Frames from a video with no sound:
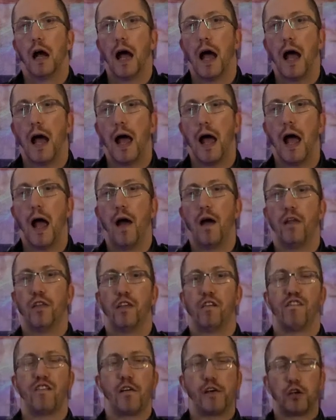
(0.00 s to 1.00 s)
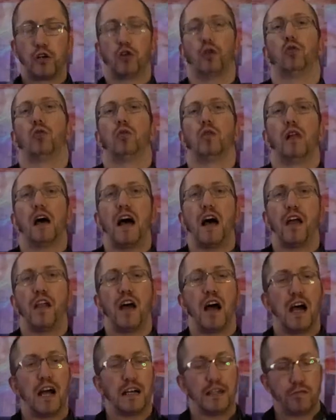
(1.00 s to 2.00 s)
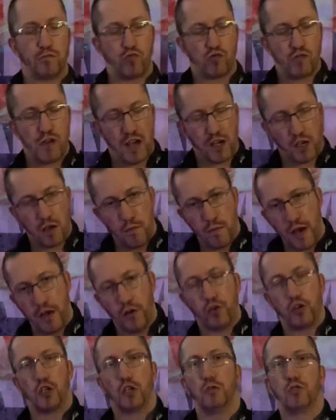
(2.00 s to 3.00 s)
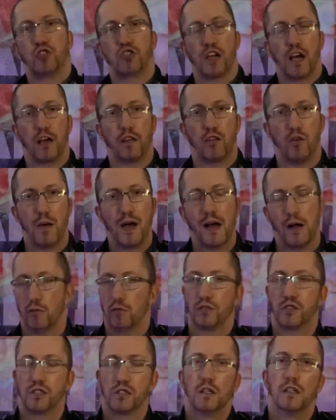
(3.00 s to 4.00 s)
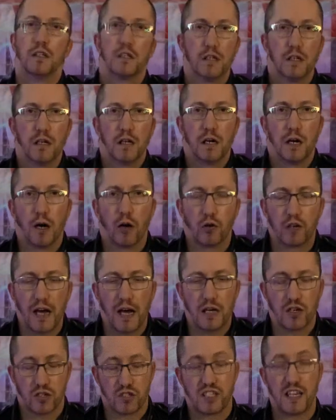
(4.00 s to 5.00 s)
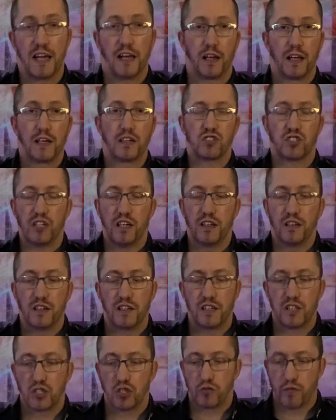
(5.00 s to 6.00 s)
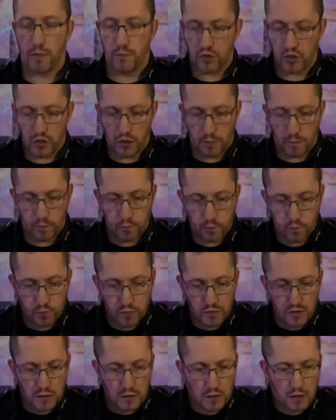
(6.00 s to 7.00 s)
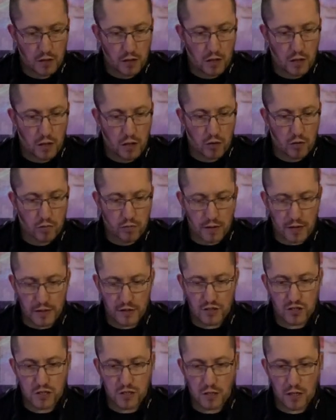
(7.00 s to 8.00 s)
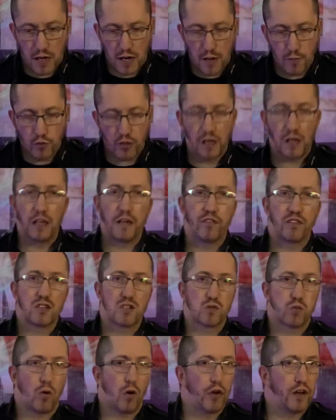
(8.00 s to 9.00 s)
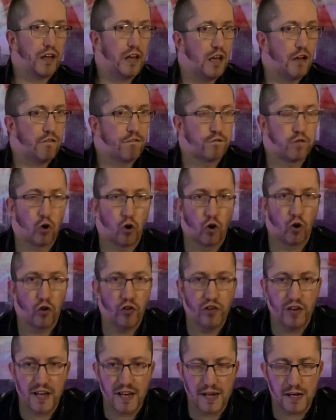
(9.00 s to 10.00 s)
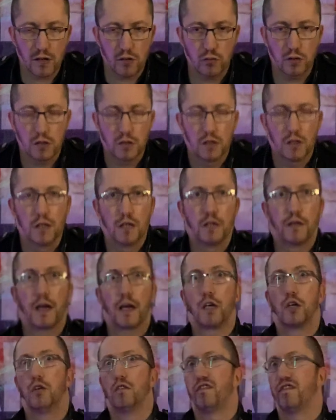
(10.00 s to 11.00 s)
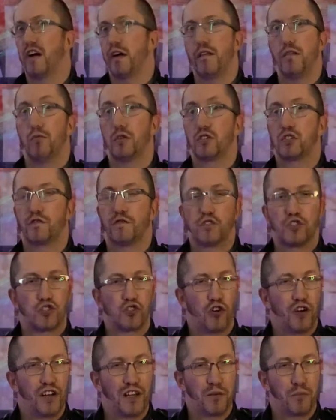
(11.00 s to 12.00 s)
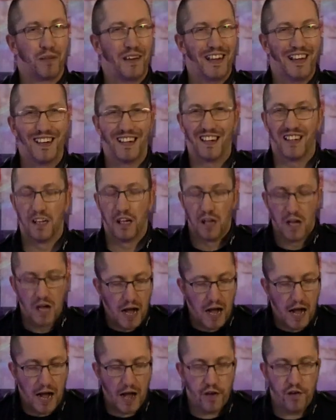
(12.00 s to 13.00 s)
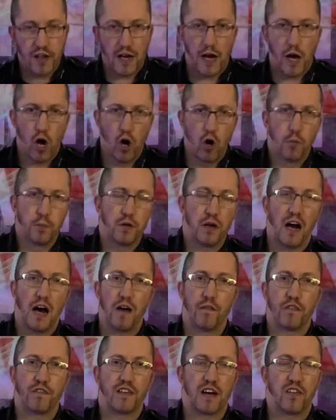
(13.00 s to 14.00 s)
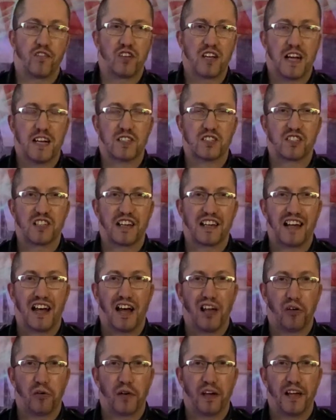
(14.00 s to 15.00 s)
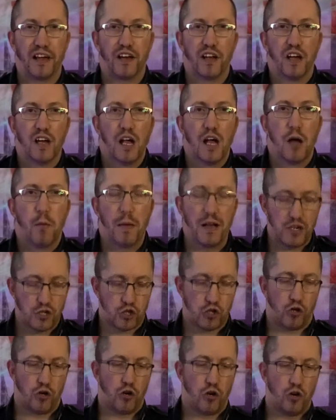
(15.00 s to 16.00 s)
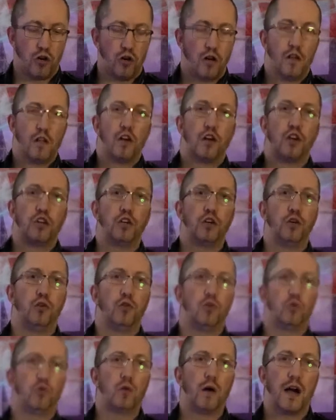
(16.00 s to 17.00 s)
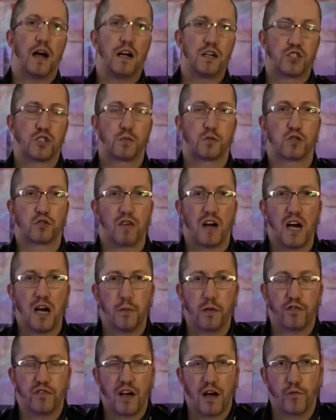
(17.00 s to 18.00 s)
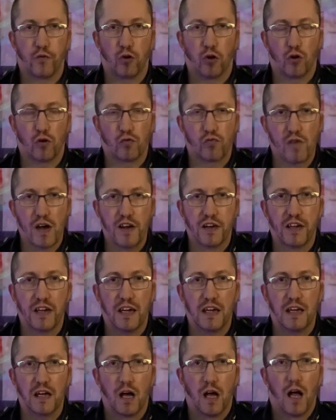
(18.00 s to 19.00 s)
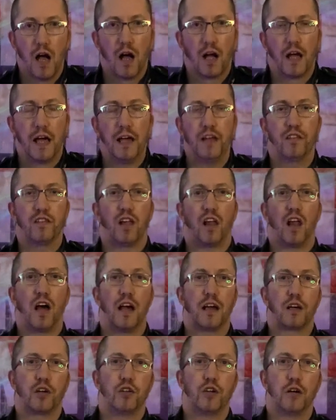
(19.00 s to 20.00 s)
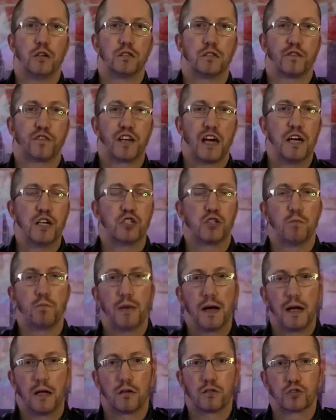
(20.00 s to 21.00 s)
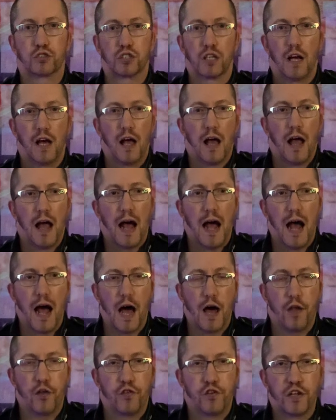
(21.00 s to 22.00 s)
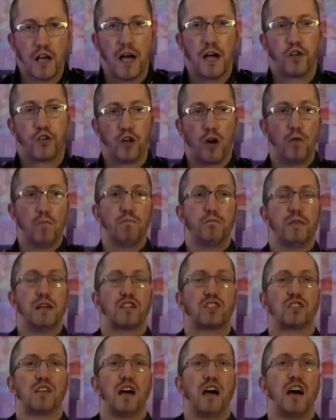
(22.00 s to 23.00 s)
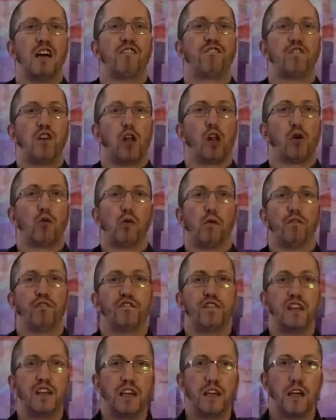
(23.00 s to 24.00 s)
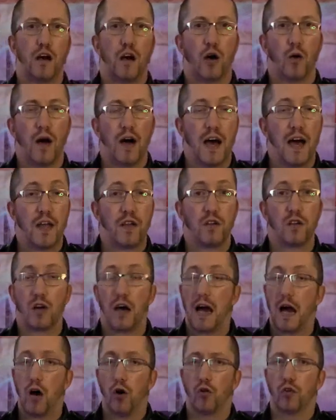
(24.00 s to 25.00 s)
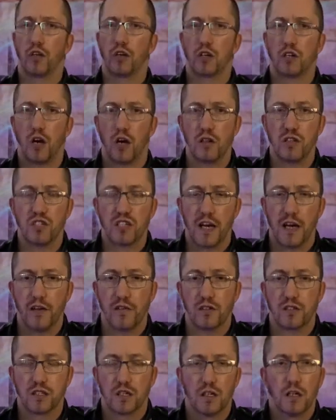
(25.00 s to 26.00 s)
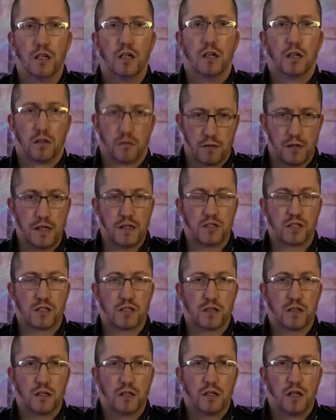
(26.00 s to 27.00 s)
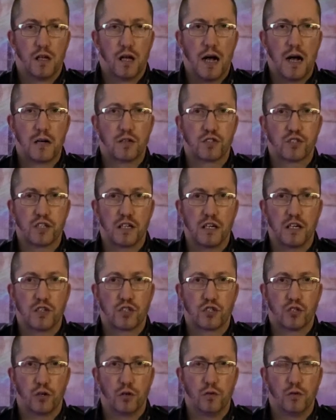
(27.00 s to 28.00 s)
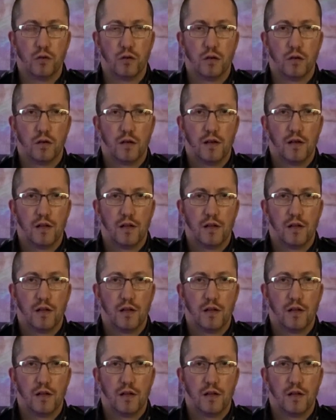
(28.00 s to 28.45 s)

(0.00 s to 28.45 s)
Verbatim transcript: Uh, they're very cool, and I recommend you check them out. Okay, so say links in the description. Right, I'm going to leave this one here for now. Thank you very much for joining me and I hope you have a fantastic Halloween. Make sure you uh, subscribe if you haven't already, hit the like and notification bells, and uh, don't miss our follow-up video and our other content. Right, I'll see you soon.